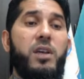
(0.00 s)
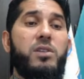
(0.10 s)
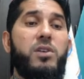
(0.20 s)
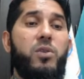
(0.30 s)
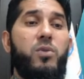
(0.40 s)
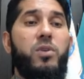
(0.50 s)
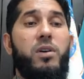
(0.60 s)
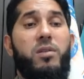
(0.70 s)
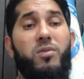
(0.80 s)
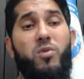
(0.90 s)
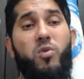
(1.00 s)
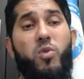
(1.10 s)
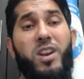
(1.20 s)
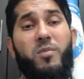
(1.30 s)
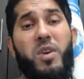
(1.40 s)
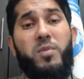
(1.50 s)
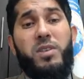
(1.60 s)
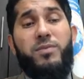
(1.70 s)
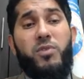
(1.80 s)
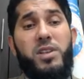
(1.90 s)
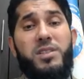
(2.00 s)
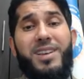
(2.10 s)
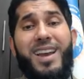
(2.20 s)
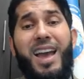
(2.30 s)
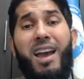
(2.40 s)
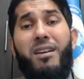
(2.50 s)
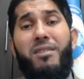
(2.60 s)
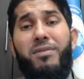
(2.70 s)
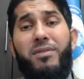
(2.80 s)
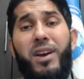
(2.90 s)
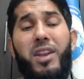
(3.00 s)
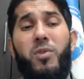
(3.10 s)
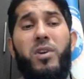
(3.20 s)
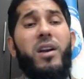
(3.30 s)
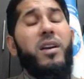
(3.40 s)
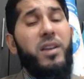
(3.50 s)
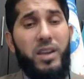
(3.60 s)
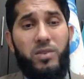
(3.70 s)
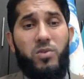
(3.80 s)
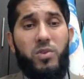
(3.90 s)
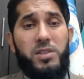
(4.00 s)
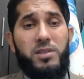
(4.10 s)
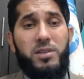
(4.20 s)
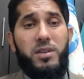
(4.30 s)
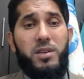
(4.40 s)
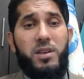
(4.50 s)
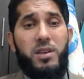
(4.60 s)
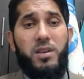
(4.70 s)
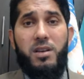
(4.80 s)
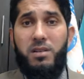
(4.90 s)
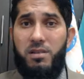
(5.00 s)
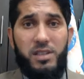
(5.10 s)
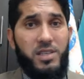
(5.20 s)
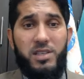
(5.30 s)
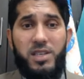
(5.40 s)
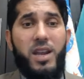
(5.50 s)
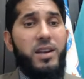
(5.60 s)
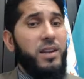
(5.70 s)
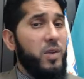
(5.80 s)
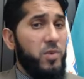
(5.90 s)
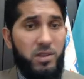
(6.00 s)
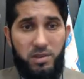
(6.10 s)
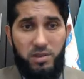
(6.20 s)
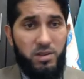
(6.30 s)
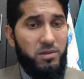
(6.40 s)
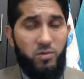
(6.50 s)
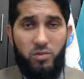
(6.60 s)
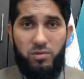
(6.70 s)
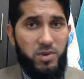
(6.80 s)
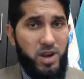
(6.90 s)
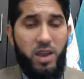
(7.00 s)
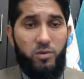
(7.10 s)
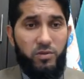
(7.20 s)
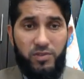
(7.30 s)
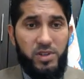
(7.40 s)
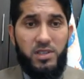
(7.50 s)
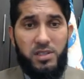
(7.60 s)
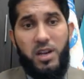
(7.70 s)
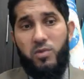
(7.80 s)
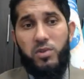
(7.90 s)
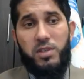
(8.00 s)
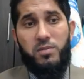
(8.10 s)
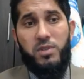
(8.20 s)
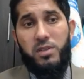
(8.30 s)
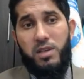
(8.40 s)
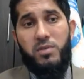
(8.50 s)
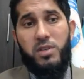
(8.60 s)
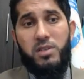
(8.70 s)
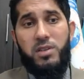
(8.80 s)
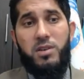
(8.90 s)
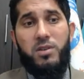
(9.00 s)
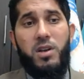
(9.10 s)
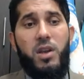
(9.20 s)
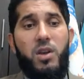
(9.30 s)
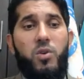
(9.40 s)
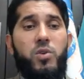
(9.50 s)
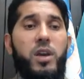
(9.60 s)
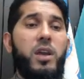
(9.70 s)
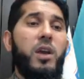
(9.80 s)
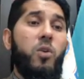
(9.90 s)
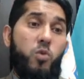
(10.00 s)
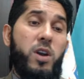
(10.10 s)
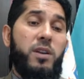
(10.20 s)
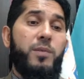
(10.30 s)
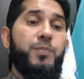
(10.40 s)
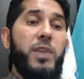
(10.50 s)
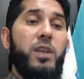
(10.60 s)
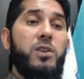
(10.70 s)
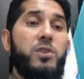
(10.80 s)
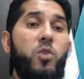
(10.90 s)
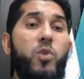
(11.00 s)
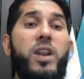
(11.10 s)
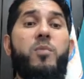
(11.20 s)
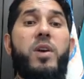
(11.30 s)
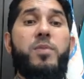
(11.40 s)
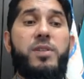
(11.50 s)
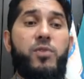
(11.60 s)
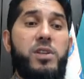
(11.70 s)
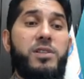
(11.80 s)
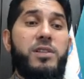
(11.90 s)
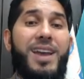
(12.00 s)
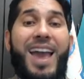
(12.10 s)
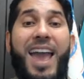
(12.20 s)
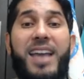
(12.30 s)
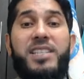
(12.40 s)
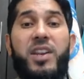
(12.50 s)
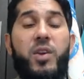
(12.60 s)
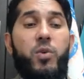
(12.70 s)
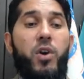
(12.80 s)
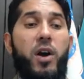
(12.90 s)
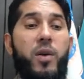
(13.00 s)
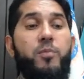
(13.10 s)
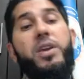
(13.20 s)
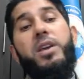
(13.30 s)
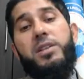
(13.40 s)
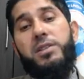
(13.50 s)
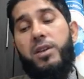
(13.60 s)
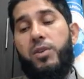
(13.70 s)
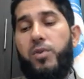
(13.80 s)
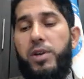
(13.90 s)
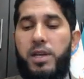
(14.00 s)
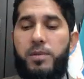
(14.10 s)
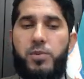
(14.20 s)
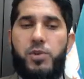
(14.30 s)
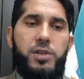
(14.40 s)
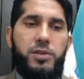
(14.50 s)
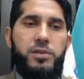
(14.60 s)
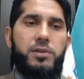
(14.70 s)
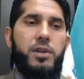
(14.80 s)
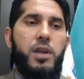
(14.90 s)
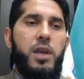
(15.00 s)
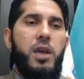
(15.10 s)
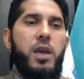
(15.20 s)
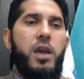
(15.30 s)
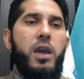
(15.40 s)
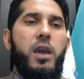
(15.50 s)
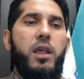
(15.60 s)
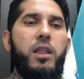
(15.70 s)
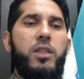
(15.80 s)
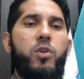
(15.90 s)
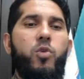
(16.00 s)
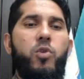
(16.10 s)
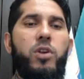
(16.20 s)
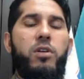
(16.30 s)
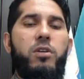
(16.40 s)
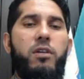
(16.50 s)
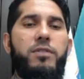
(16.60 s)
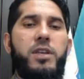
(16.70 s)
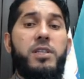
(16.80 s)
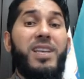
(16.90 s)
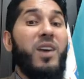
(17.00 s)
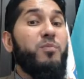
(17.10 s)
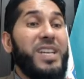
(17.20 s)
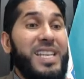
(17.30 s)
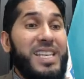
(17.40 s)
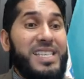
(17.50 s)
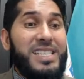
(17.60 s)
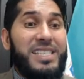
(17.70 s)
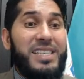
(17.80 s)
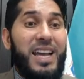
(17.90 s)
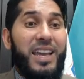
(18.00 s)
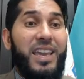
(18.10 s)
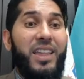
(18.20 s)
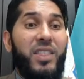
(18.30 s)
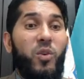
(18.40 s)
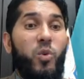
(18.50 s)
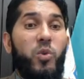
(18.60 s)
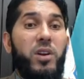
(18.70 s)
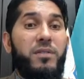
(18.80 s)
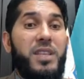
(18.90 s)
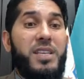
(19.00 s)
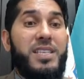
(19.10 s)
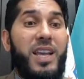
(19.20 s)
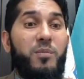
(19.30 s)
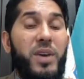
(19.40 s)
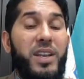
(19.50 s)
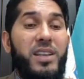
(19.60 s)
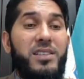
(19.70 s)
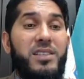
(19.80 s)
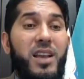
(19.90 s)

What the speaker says: So one of my best friends have a new car. Incorrect. As I said, I mean, the noun friends is not your subject. The subject is here. Okay, one. So one of my best friends has a new car. B is the correct option. And the owner of these companies, again, the owner of these companies.